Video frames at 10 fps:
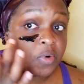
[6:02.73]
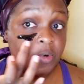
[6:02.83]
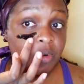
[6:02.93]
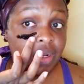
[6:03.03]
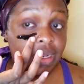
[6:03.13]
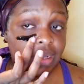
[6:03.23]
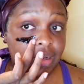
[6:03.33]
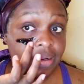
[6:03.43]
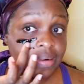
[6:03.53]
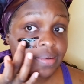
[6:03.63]

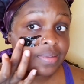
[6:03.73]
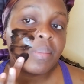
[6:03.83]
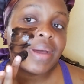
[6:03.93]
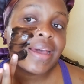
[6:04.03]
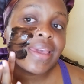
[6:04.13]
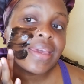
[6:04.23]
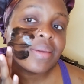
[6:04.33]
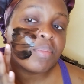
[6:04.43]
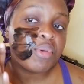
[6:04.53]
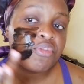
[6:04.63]
cooling. Going
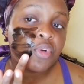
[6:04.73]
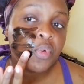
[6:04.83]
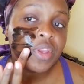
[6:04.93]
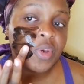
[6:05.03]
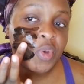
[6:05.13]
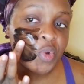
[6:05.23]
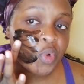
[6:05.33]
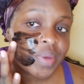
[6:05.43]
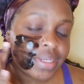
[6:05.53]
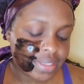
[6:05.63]
by, before we
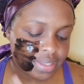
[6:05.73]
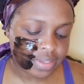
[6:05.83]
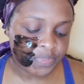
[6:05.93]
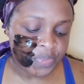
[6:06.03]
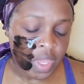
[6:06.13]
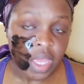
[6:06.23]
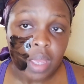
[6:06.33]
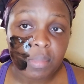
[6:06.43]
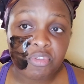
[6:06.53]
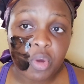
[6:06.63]
knew it,
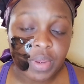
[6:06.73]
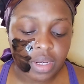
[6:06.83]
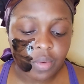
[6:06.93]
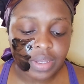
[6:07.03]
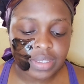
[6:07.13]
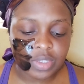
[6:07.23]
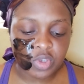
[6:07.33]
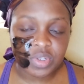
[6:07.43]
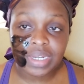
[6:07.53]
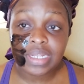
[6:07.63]
it
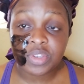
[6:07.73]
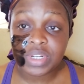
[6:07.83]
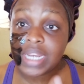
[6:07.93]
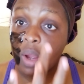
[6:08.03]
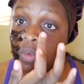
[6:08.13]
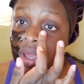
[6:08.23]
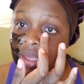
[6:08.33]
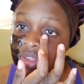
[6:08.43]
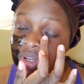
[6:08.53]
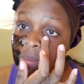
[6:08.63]
was already 3
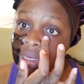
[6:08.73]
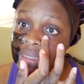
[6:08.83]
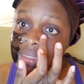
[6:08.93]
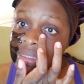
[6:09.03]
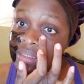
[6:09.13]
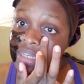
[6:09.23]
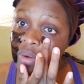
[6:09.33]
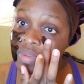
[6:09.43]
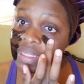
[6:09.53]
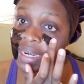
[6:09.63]
months
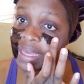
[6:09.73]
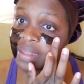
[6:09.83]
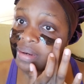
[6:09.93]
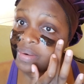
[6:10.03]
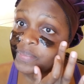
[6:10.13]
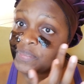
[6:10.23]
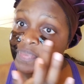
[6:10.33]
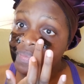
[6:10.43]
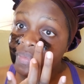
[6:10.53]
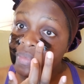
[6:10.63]
down the line,
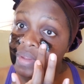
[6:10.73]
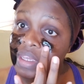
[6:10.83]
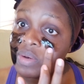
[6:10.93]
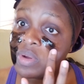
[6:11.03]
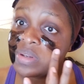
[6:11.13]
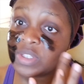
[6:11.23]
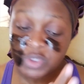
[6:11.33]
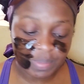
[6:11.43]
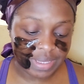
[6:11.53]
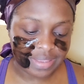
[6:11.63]
and we
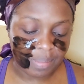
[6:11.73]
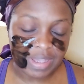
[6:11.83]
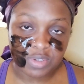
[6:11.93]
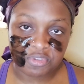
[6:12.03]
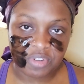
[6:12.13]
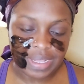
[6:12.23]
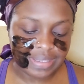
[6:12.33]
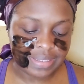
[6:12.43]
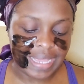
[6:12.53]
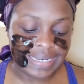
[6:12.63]
continued being the best of
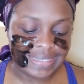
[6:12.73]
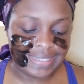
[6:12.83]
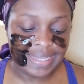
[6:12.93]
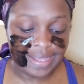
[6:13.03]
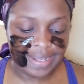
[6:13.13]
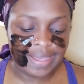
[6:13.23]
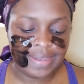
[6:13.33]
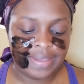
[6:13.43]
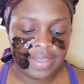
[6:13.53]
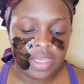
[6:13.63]
friends until